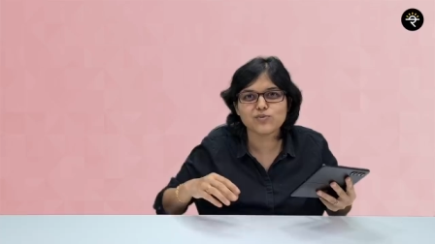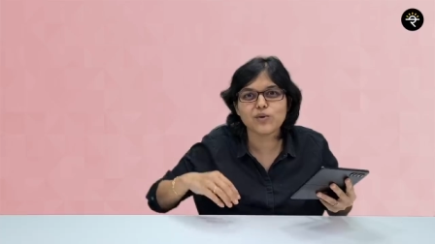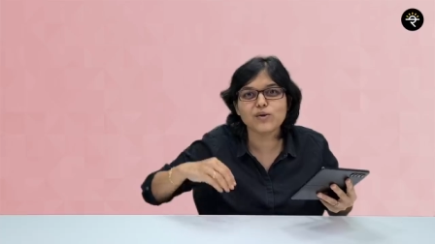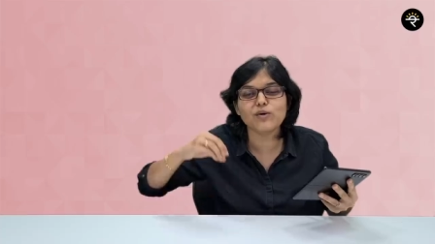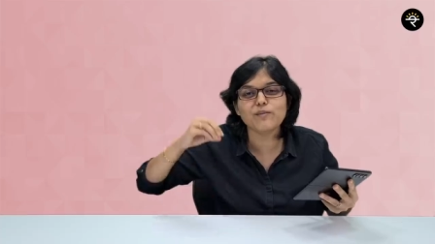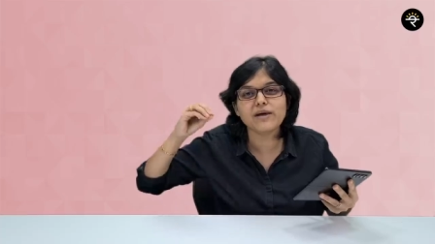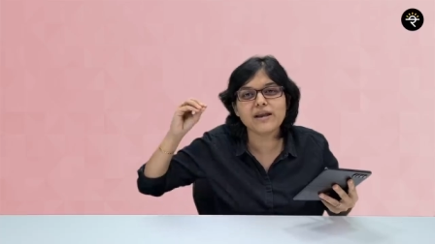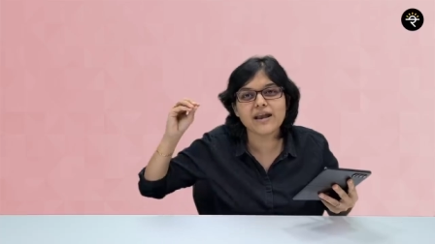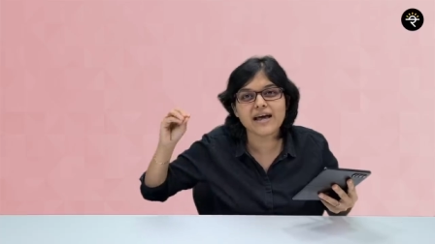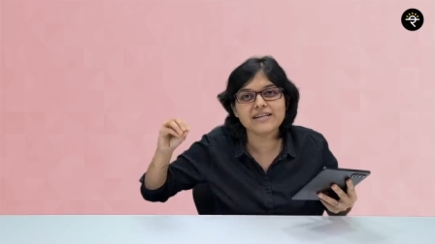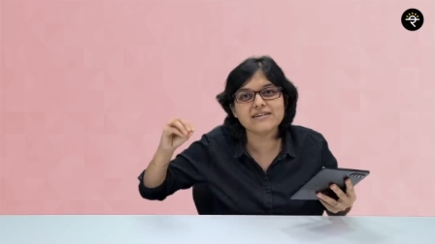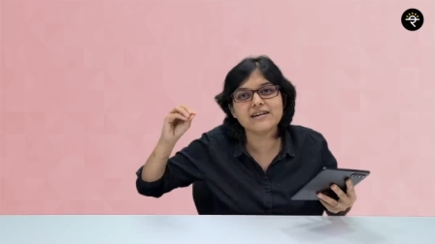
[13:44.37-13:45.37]
One will be
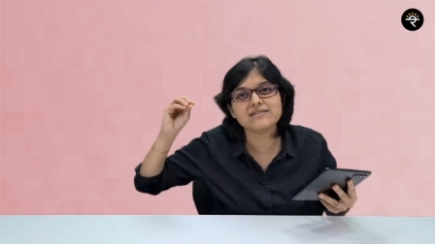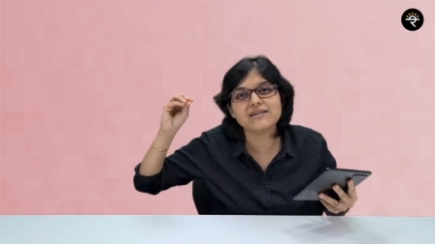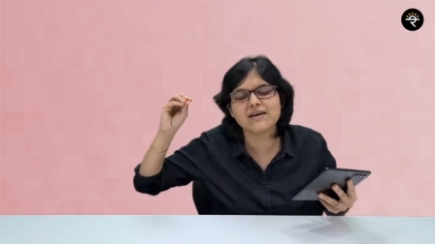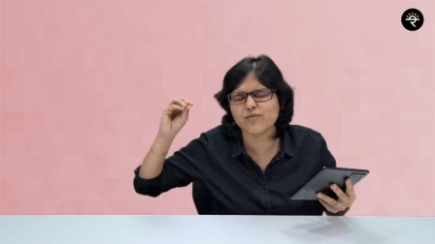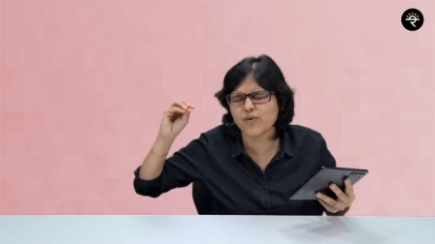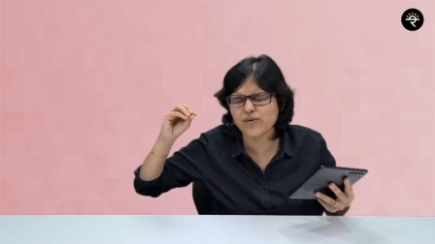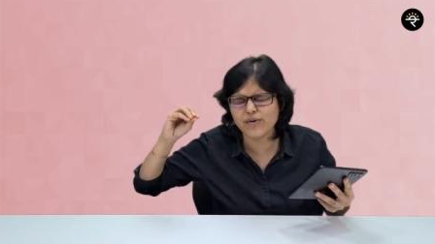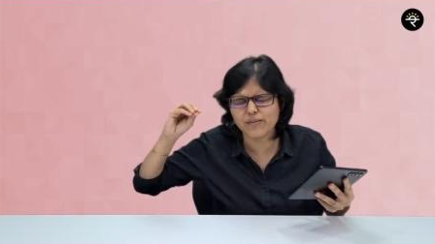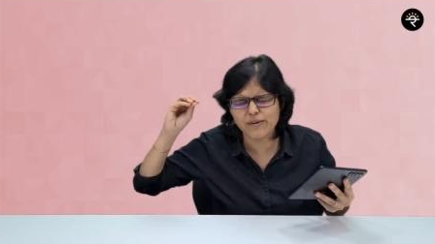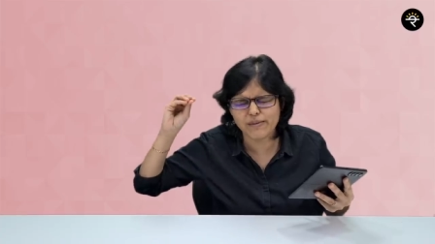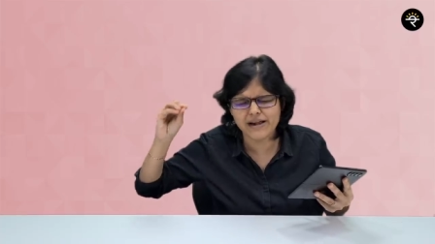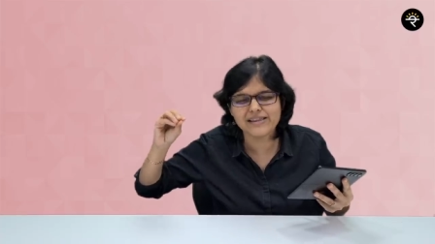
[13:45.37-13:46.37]
Bharti
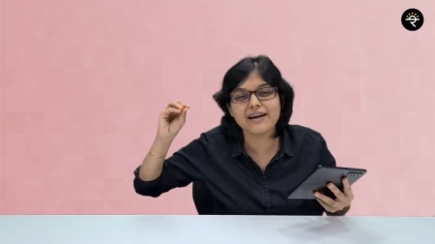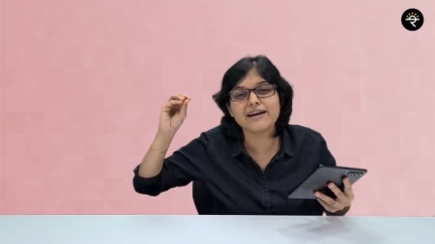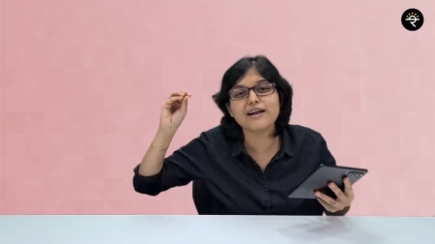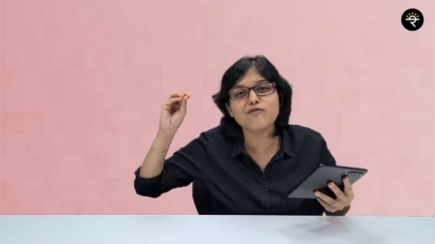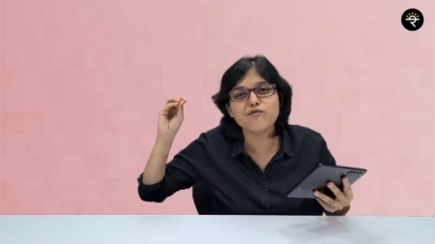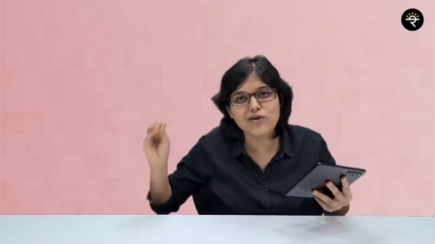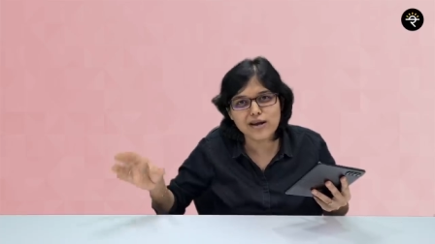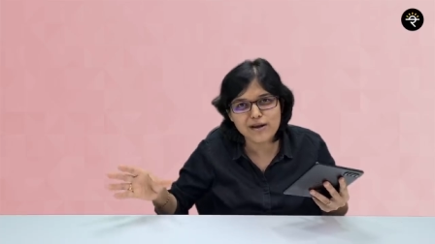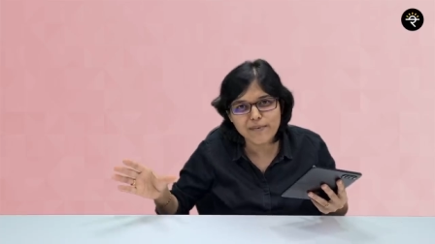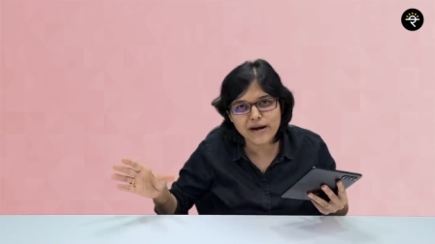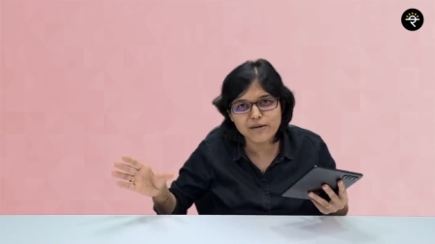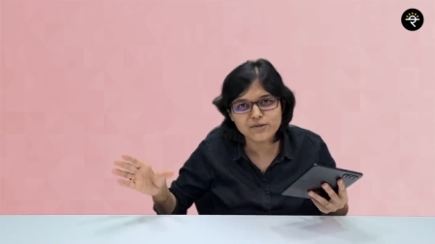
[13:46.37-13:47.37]
Airtel fully
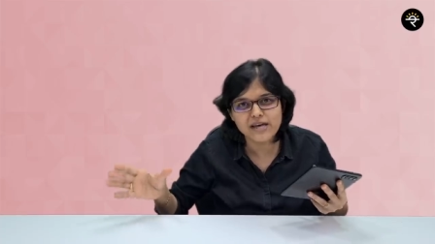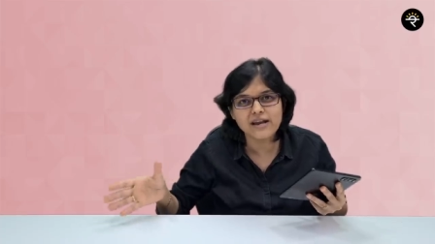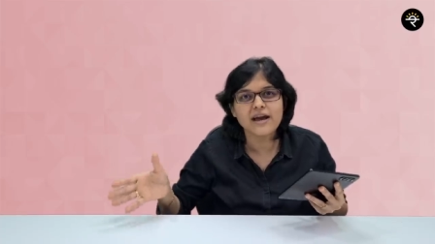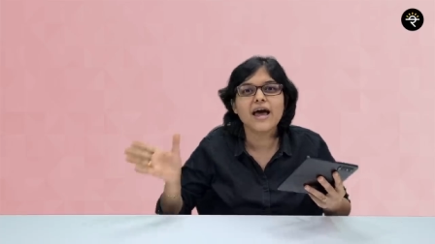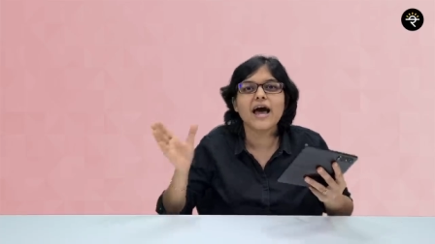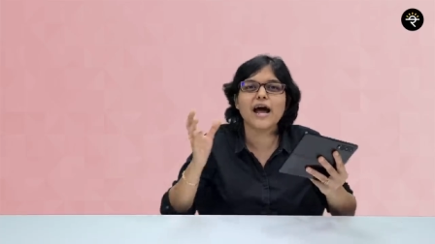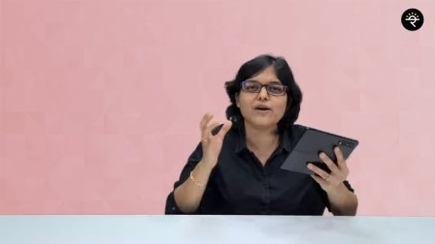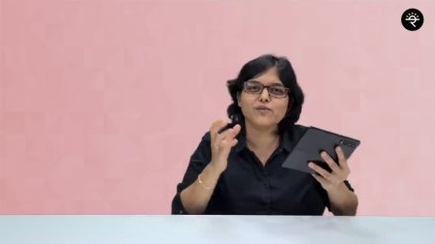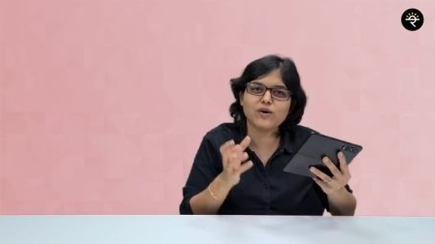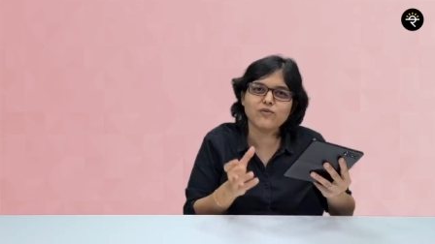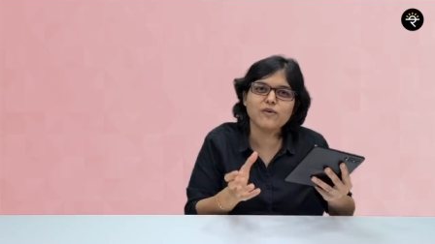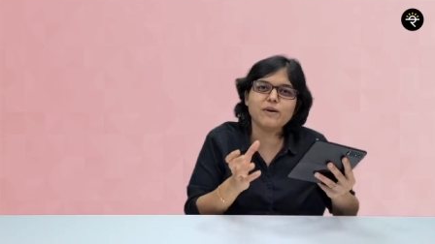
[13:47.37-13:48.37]
paid up share, and
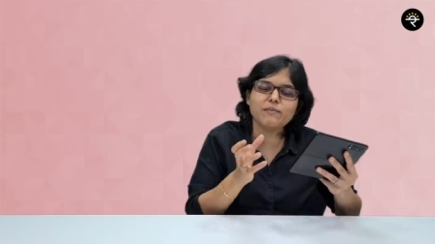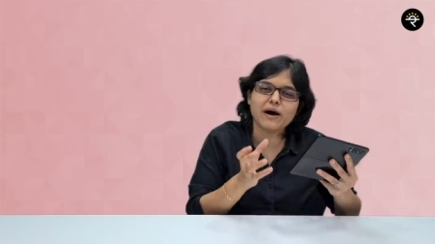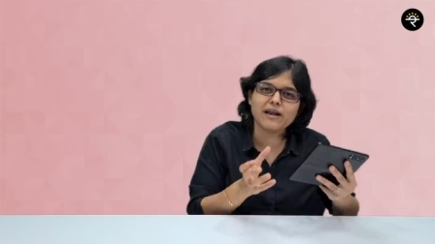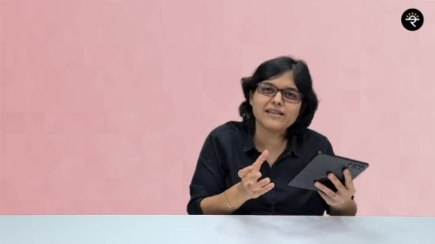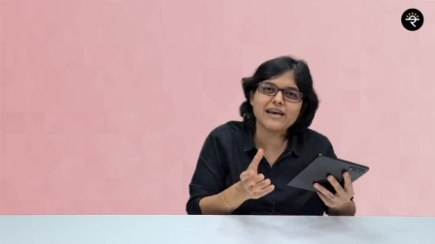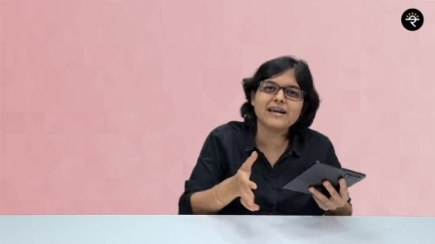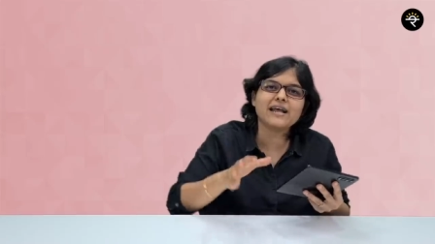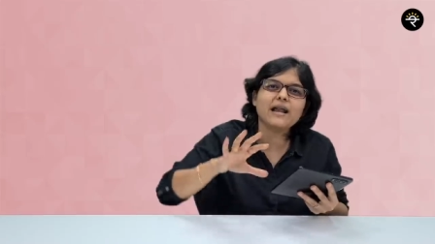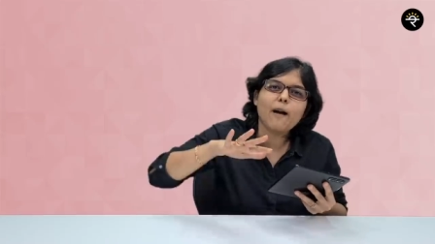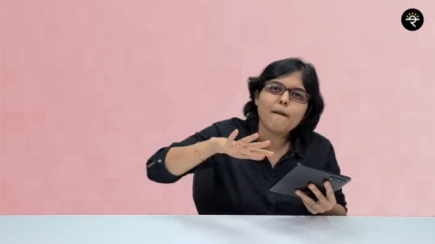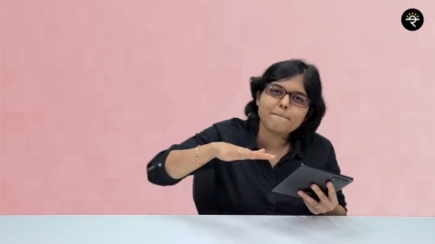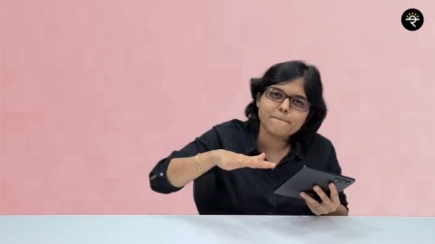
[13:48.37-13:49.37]
one will be Bharti Airtel
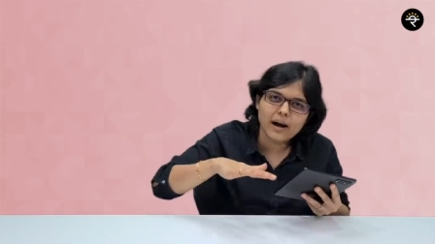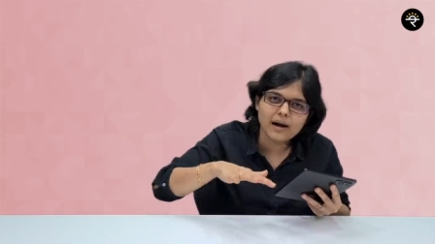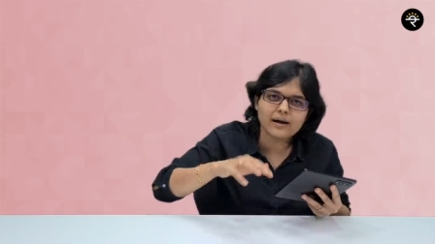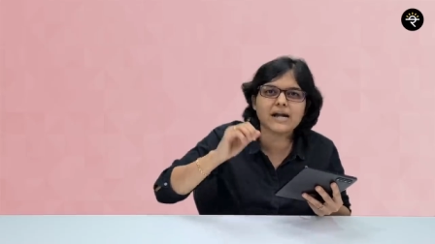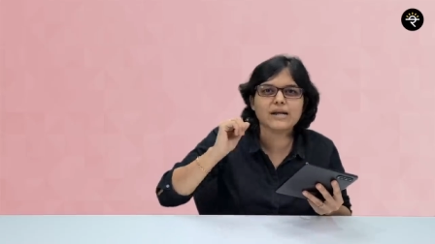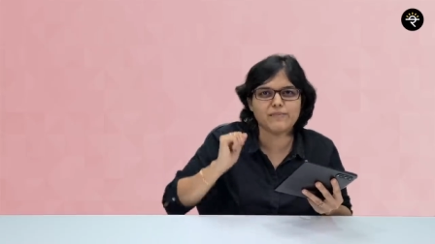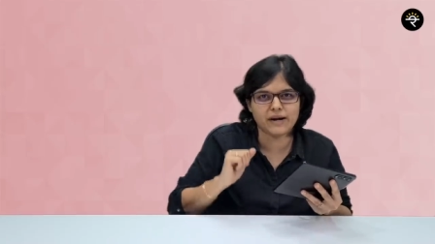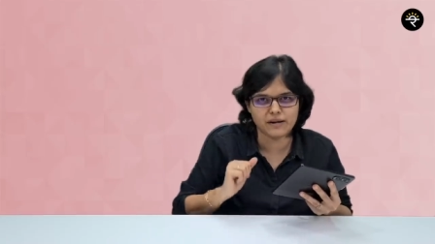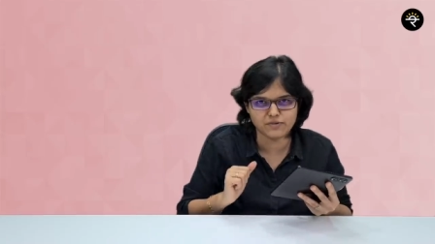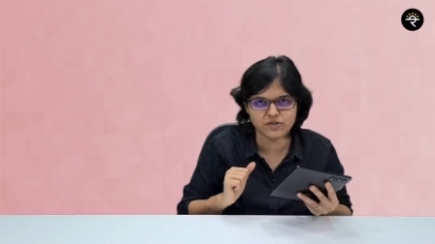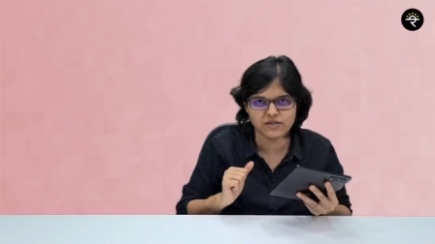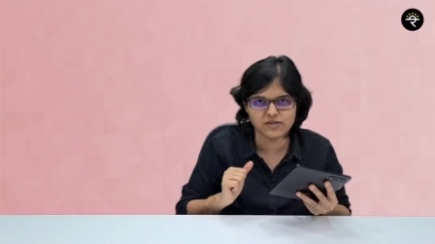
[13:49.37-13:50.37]
partly paid up
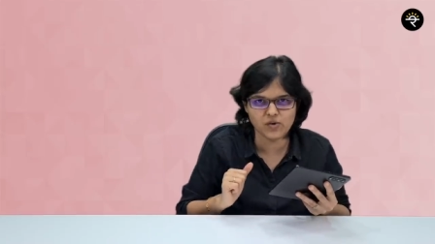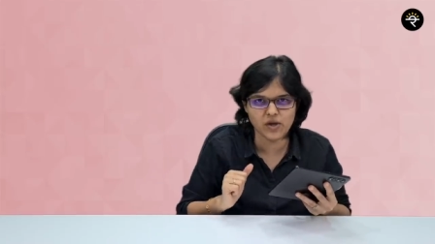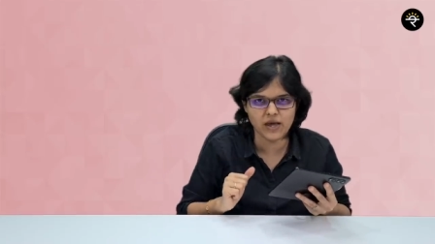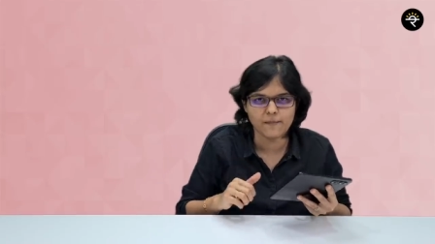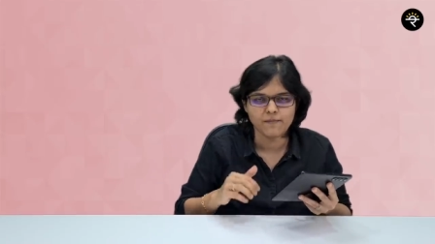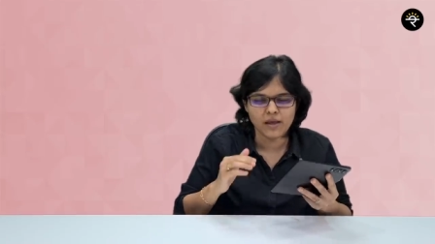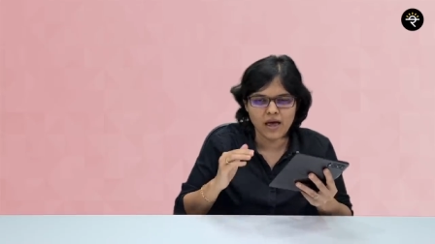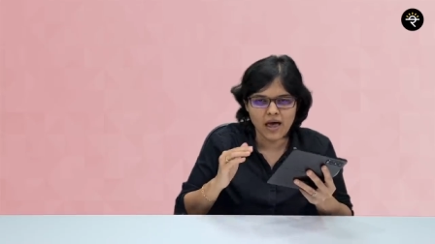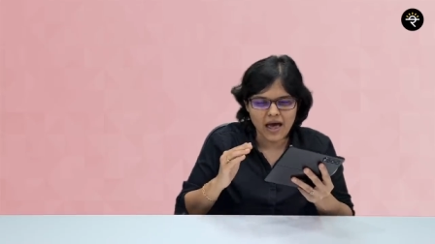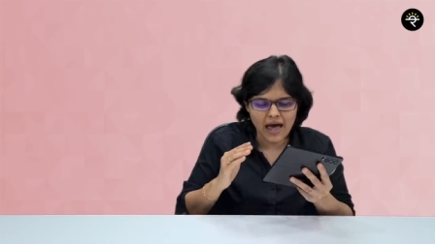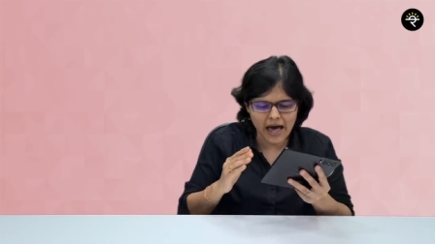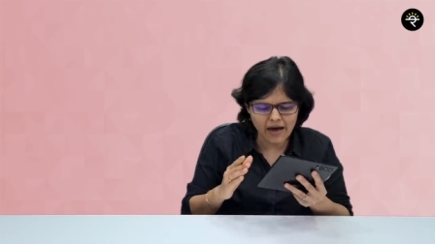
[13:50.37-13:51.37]
shares. Okay.
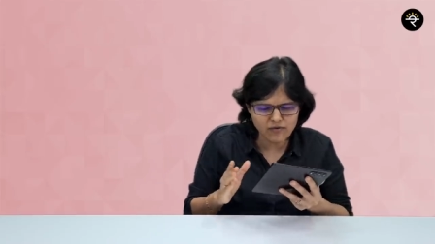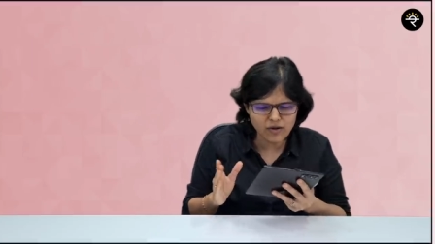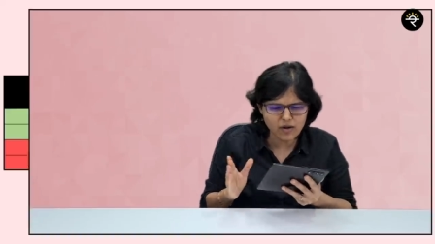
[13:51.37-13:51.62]
Have a